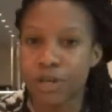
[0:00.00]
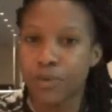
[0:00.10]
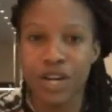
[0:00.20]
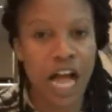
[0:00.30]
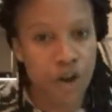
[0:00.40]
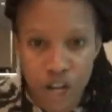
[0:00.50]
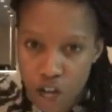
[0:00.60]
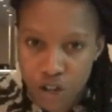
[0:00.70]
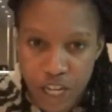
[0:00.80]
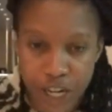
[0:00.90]
But we're not gonna
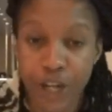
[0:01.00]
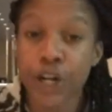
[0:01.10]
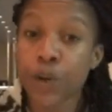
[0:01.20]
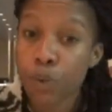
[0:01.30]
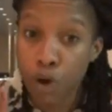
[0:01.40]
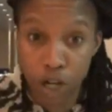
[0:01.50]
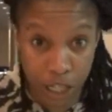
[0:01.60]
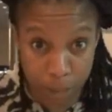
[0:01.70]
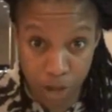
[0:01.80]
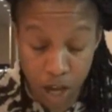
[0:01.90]
go there. We're gonna
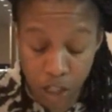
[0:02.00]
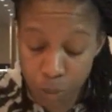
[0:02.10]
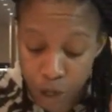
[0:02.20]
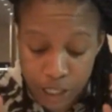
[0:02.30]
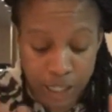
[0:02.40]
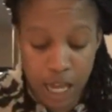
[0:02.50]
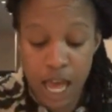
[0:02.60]
keep talking sports.